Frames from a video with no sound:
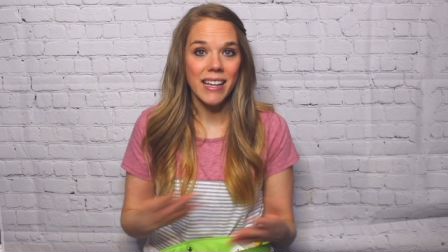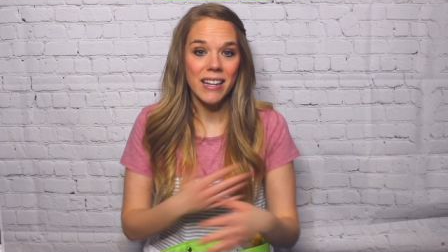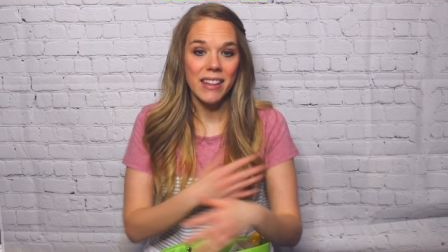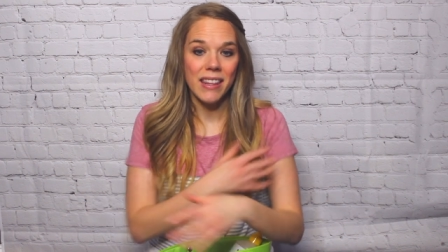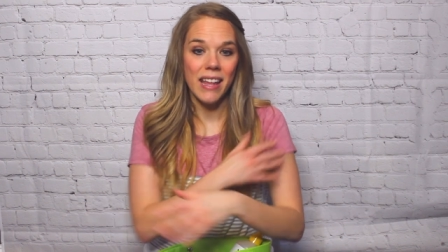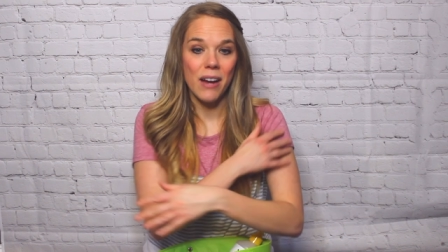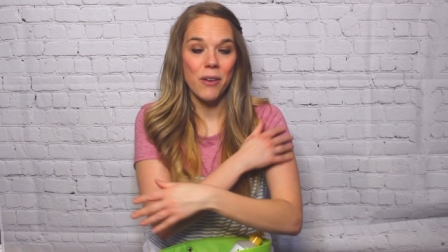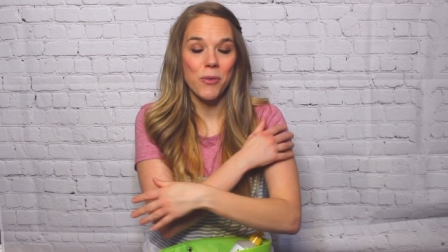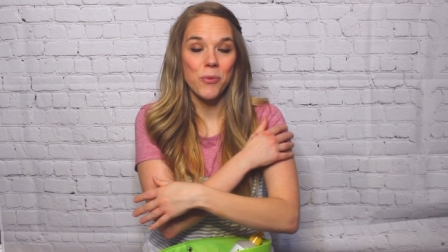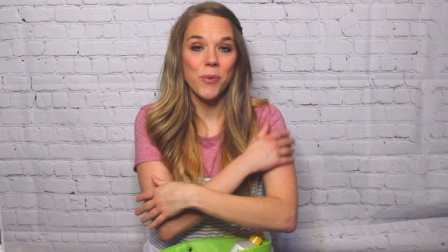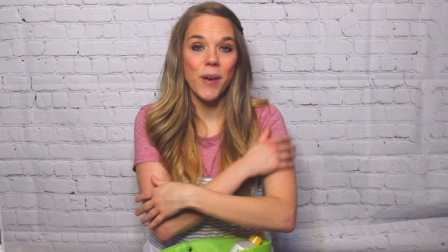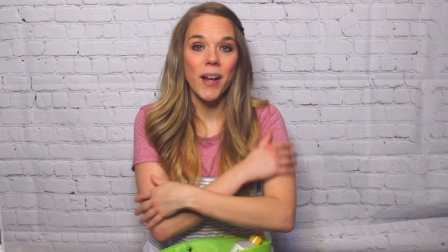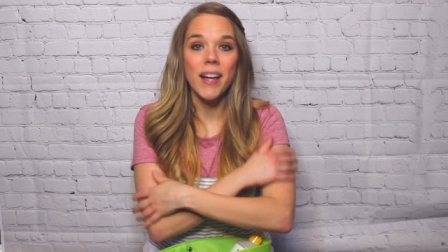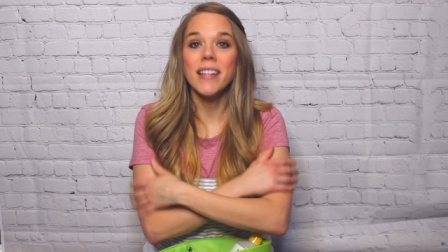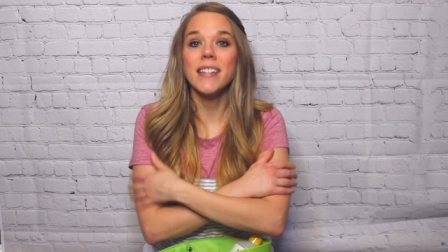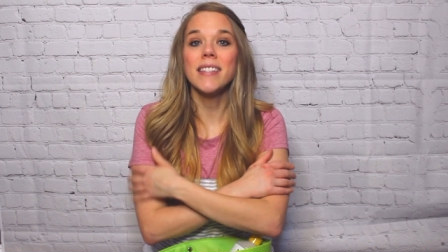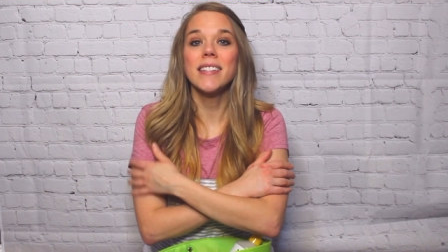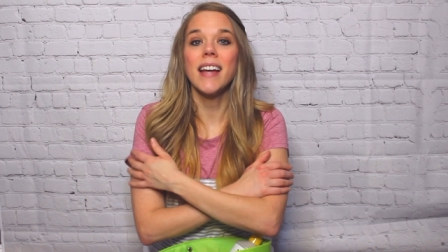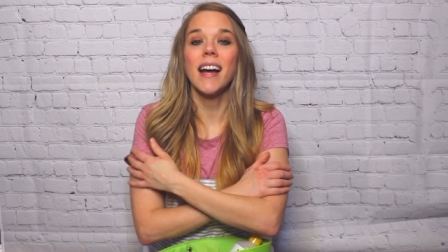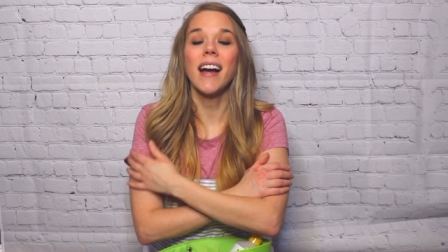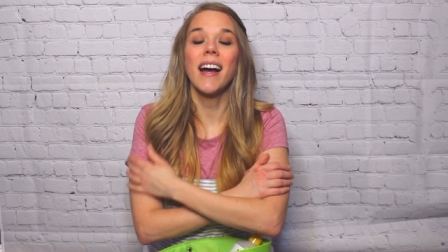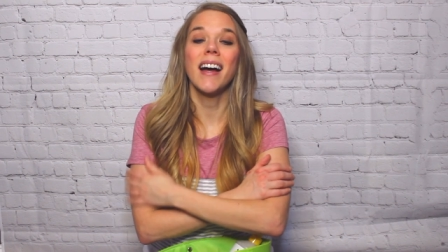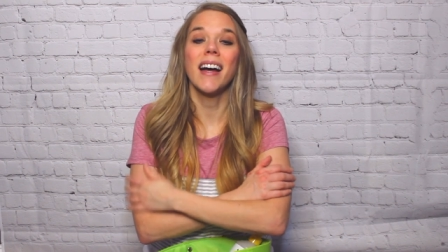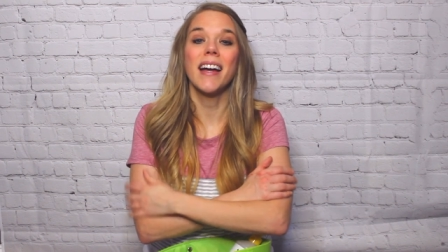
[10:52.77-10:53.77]
and that red
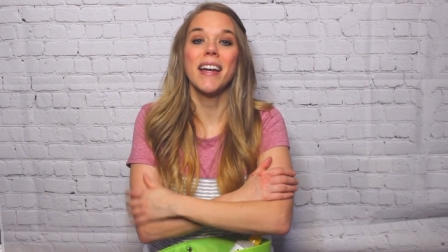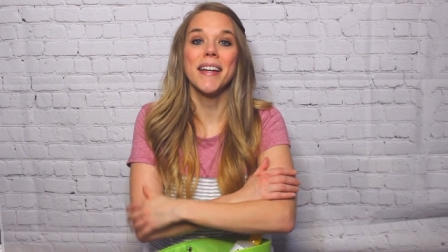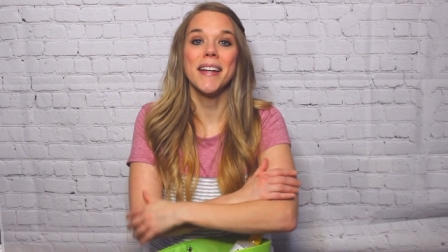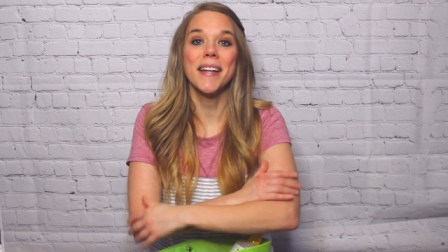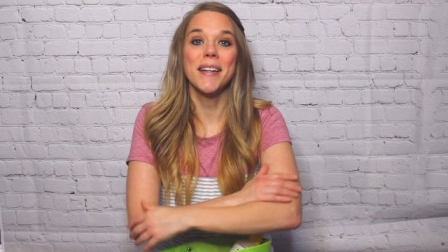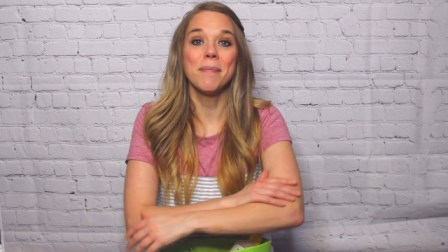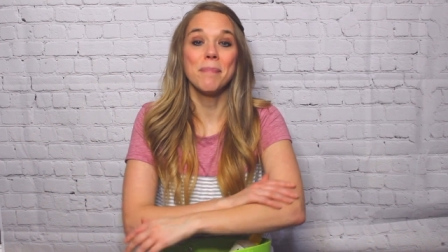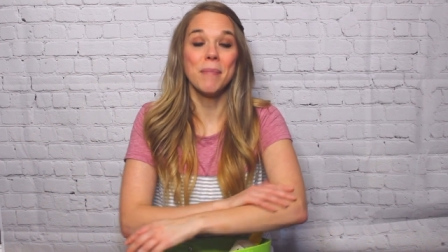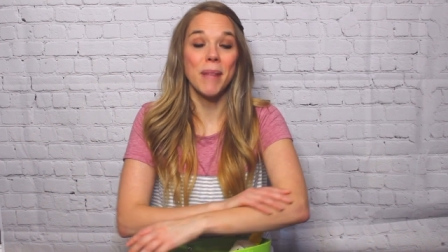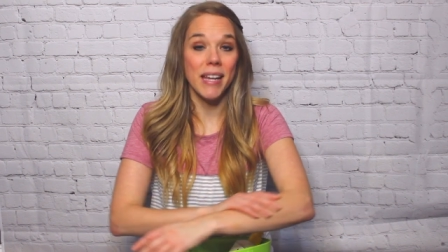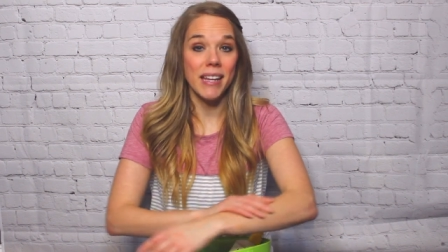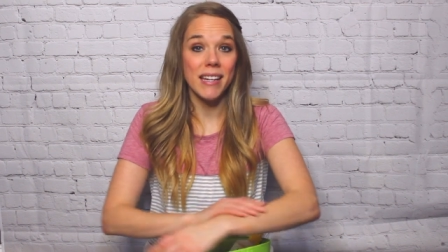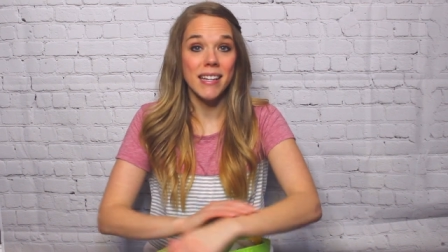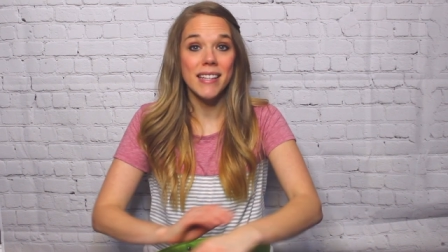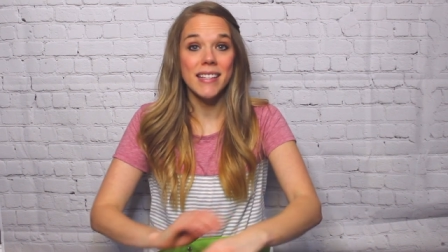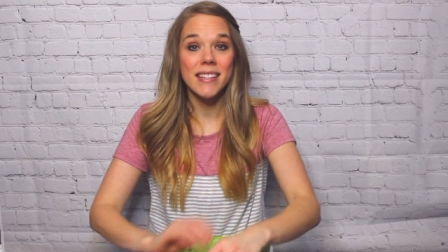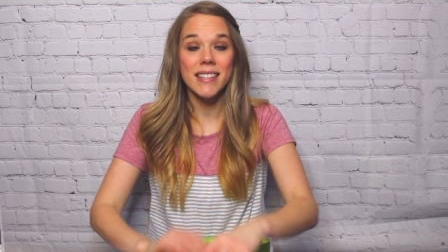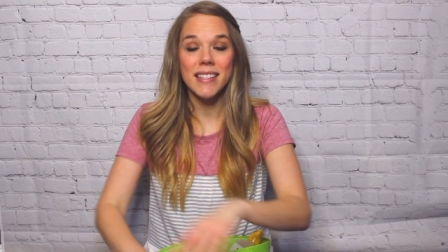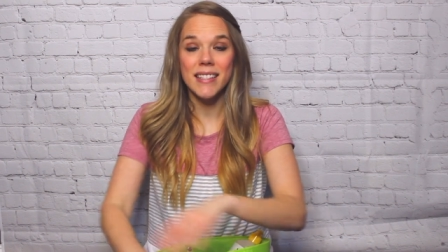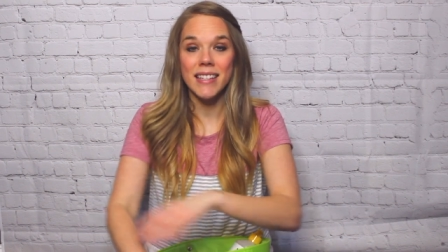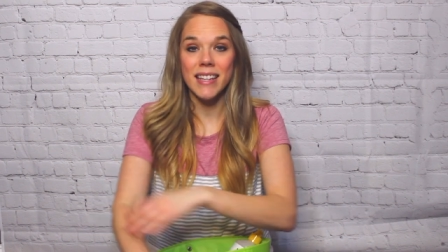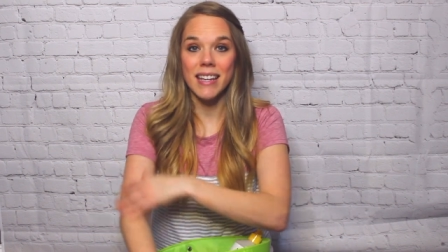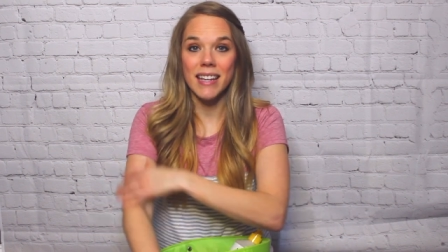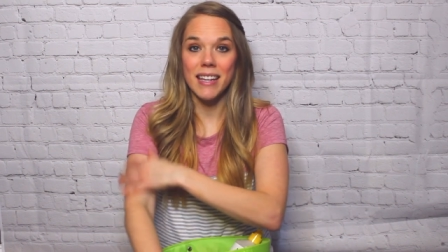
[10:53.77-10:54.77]
dye made
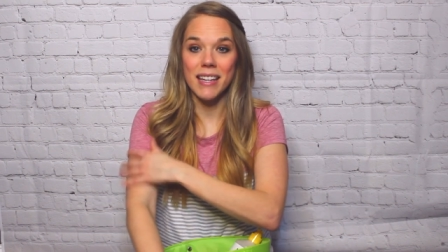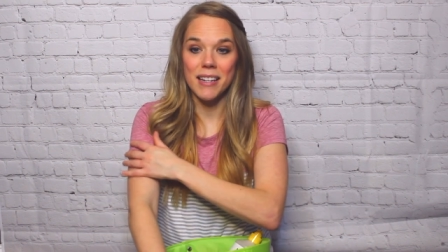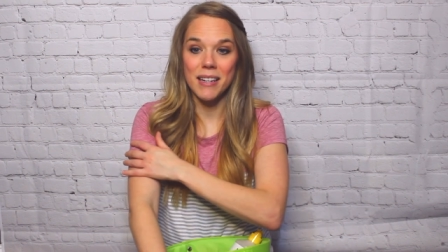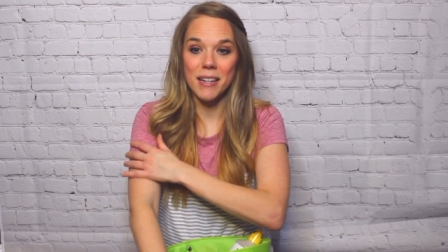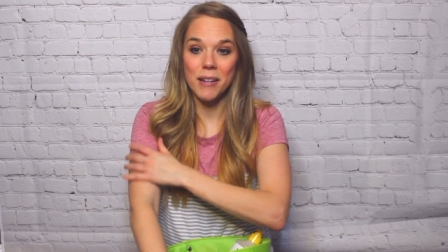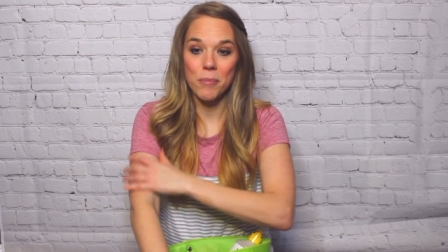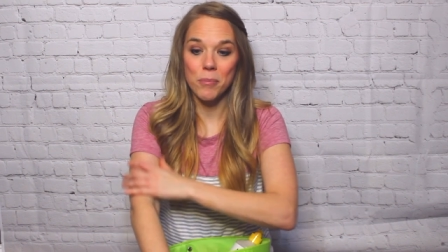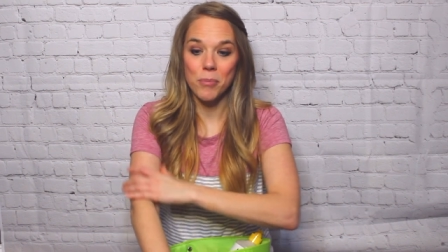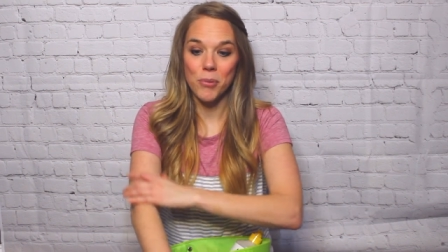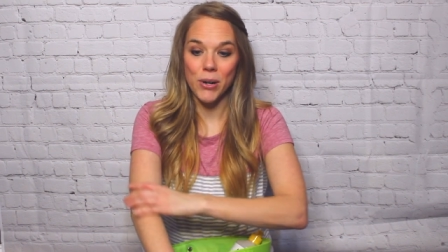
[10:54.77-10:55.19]
his skin